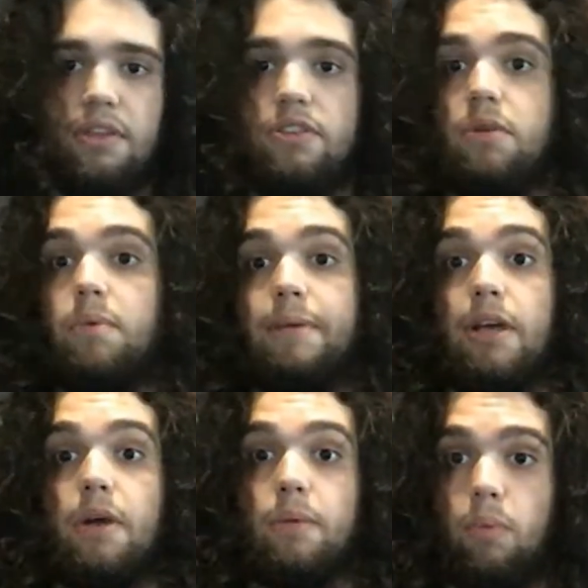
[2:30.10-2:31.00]
So we'll be
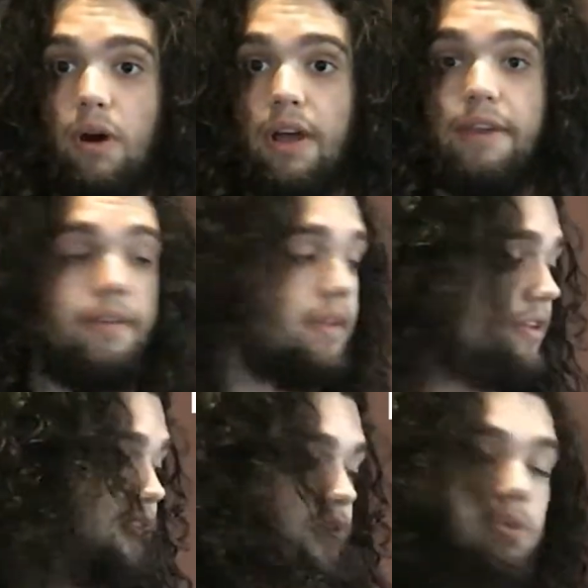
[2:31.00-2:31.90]
going 1,
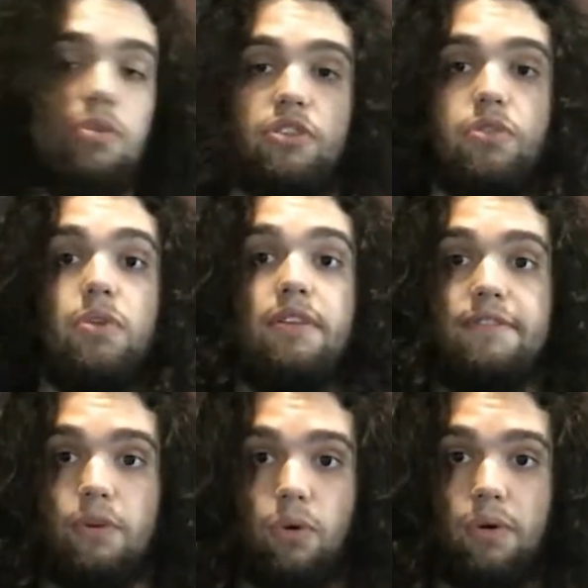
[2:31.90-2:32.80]
2, 3,
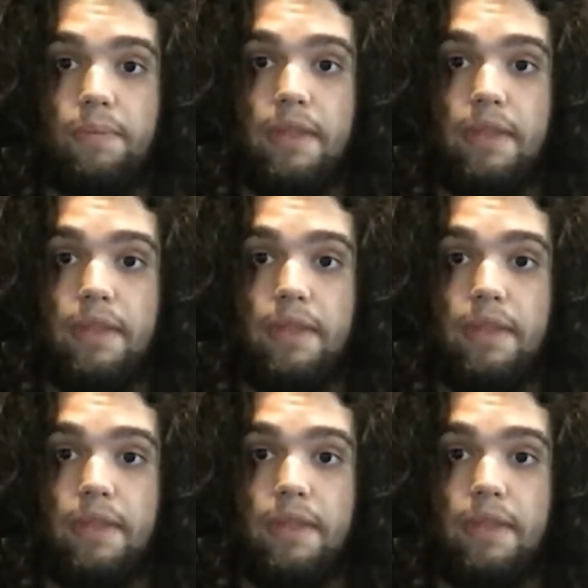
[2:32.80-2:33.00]
4.